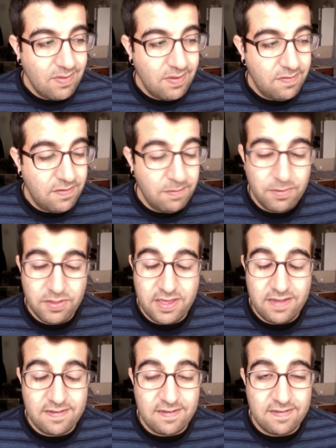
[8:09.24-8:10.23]
simple
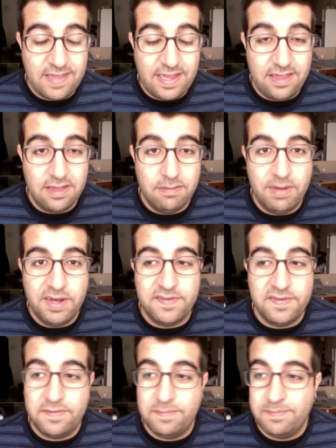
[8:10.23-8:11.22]
things as taking the
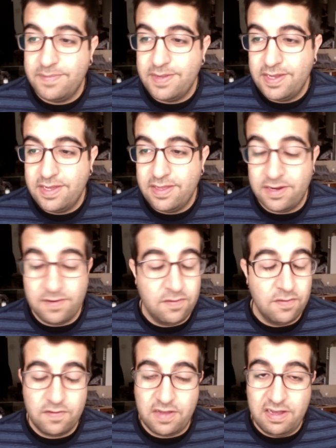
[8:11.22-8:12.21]
bus. There's
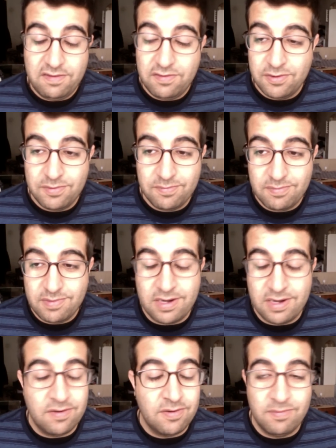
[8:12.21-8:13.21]
no schedule
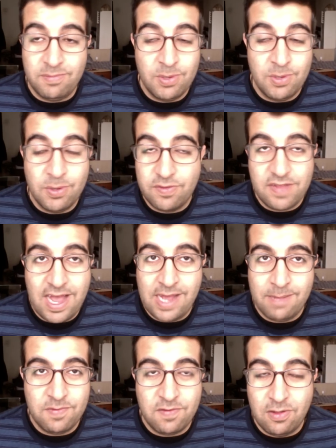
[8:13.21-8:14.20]
or no
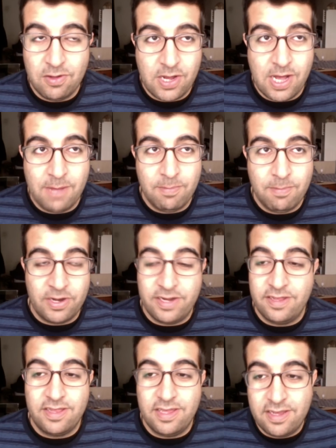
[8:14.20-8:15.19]
times to look up or
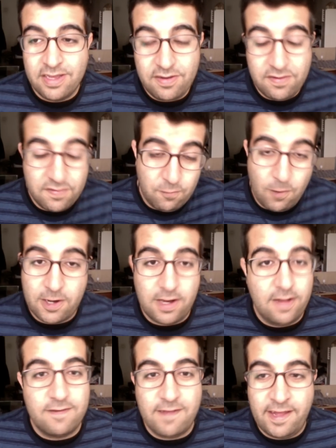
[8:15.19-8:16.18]
anything. You just walk
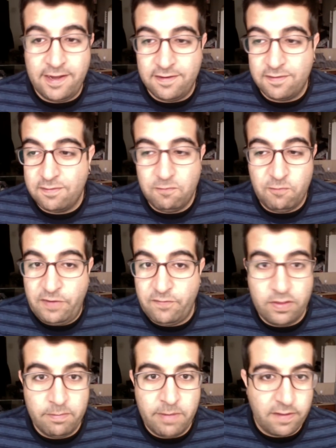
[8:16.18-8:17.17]
outside and just wait
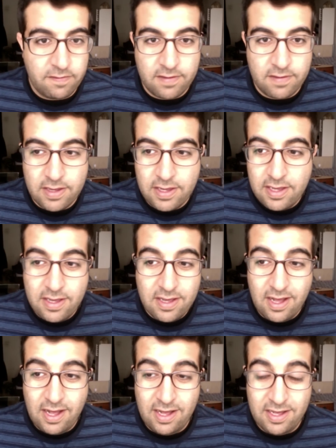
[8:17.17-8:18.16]
for the bus.
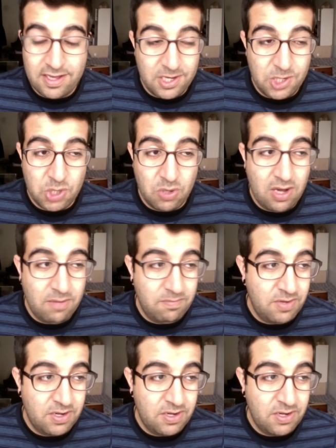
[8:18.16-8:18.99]
You can show up,